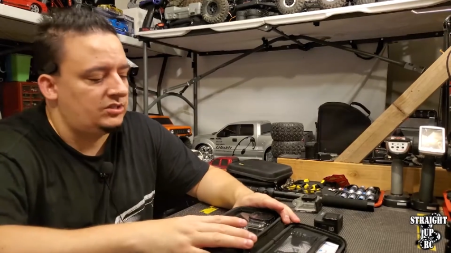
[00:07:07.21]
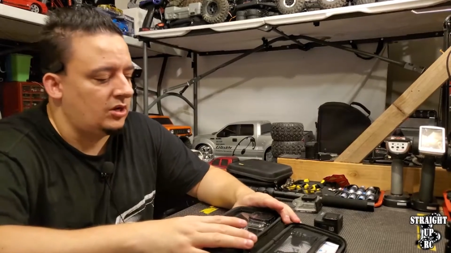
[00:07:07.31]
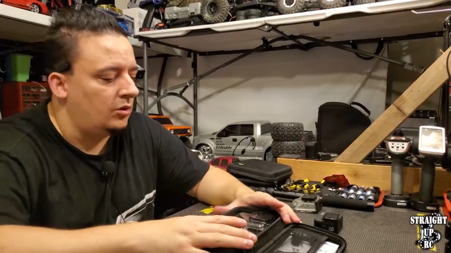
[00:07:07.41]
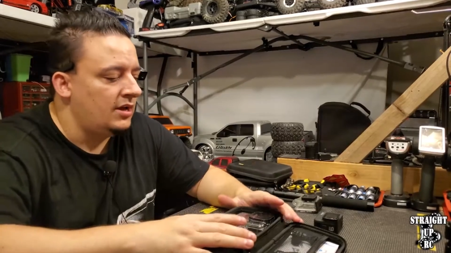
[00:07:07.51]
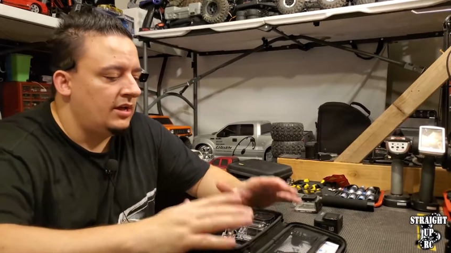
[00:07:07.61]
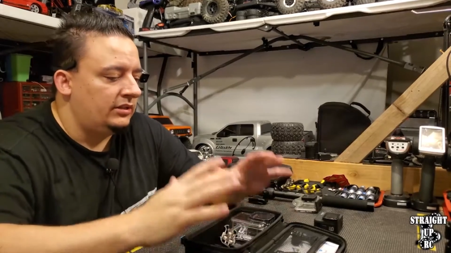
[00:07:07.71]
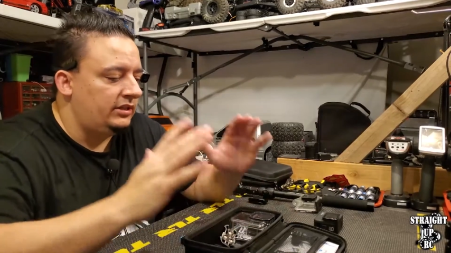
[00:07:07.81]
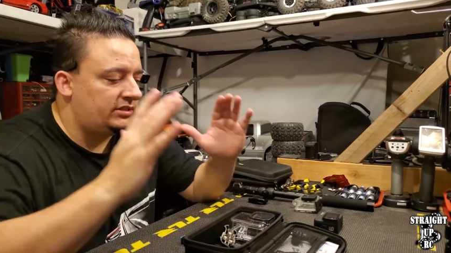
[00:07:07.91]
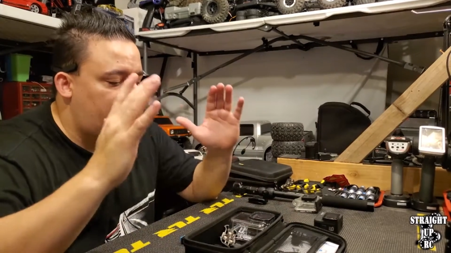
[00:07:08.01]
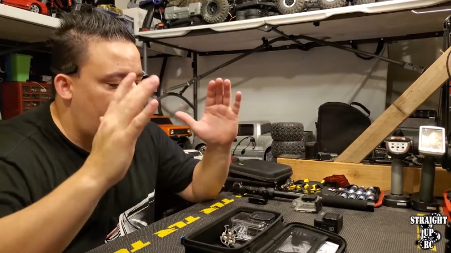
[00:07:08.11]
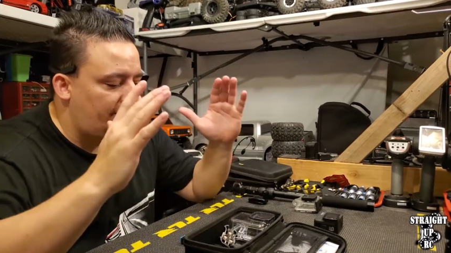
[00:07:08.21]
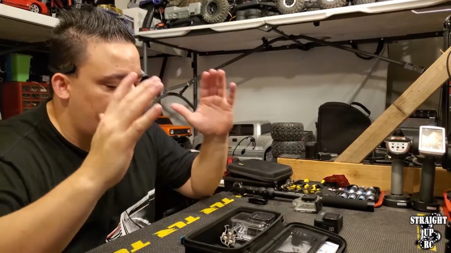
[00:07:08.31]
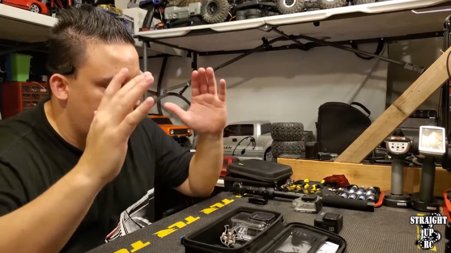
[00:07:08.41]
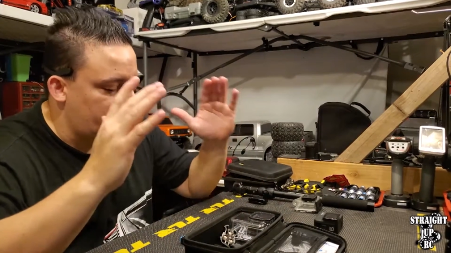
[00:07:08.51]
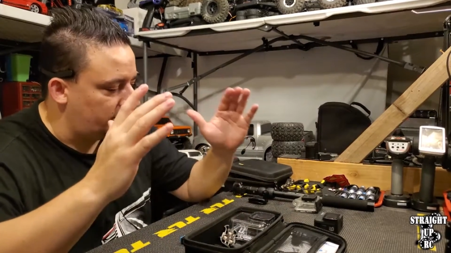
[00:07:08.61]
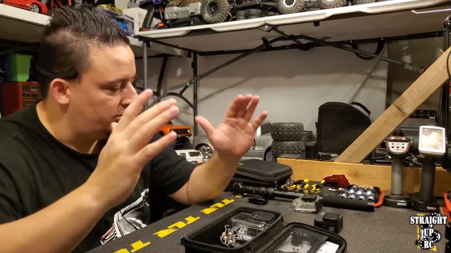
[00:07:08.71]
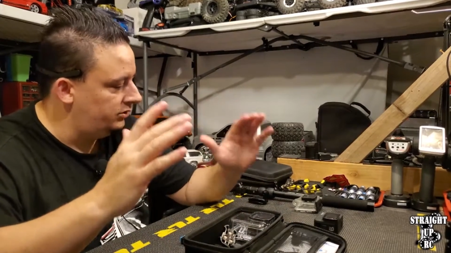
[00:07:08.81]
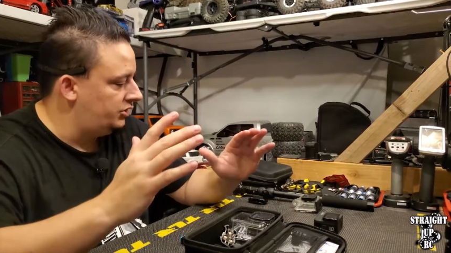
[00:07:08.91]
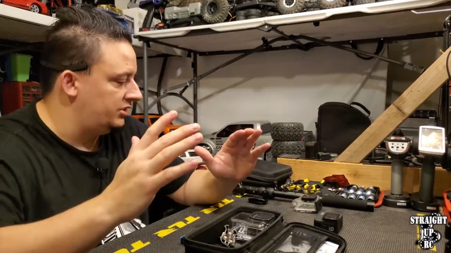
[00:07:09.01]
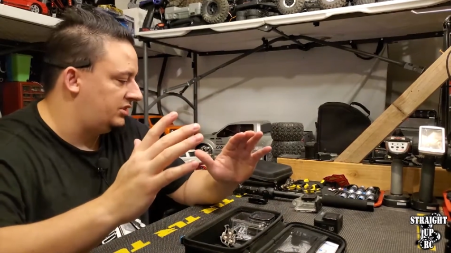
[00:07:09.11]
So these cameras are
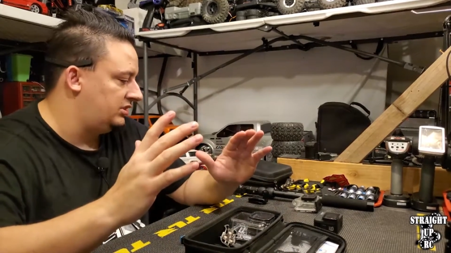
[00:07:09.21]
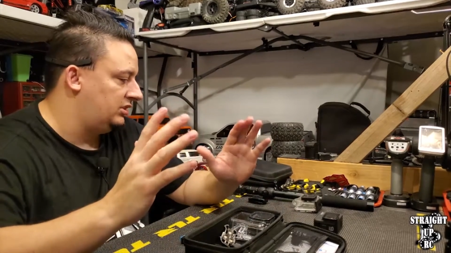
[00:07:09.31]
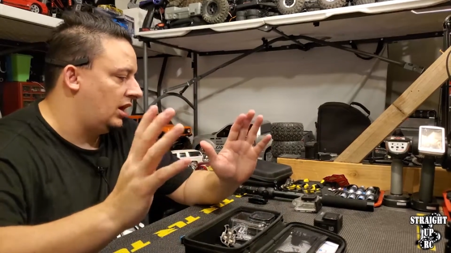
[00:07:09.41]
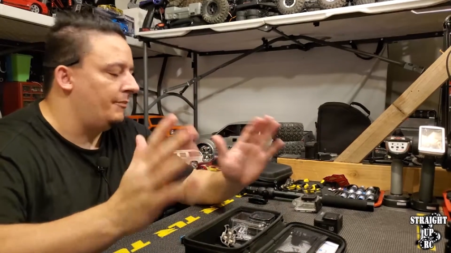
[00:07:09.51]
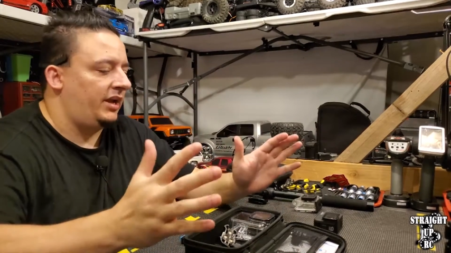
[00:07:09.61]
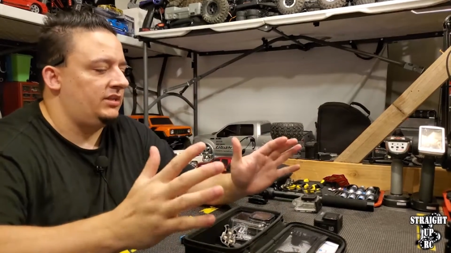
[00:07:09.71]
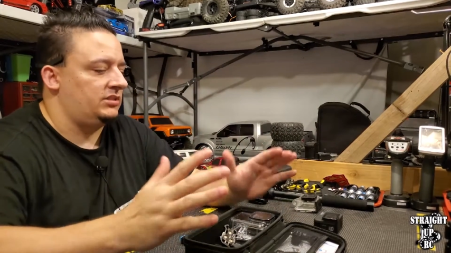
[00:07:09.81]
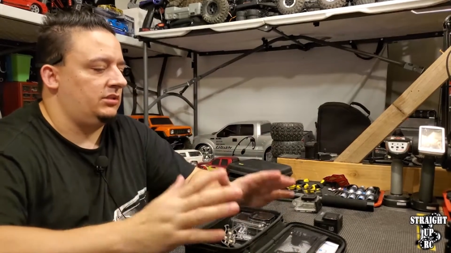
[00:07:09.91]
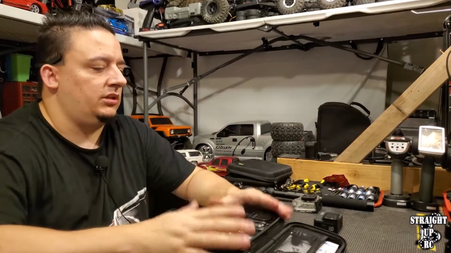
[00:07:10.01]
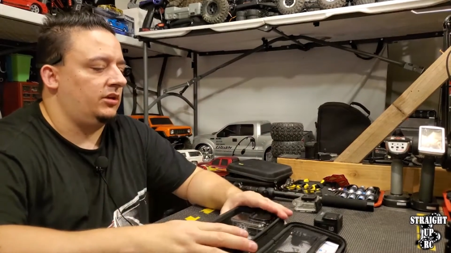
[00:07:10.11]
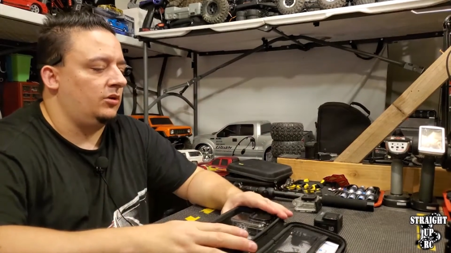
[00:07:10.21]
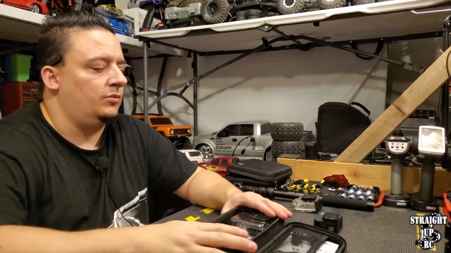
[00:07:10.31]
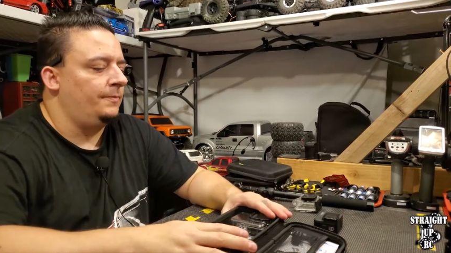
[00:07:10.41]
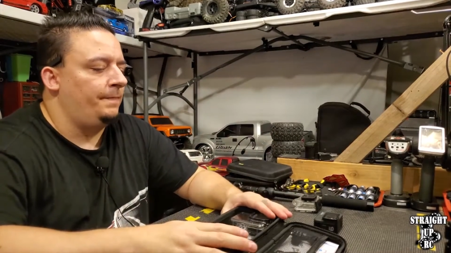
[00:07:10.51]
just amazing, you know.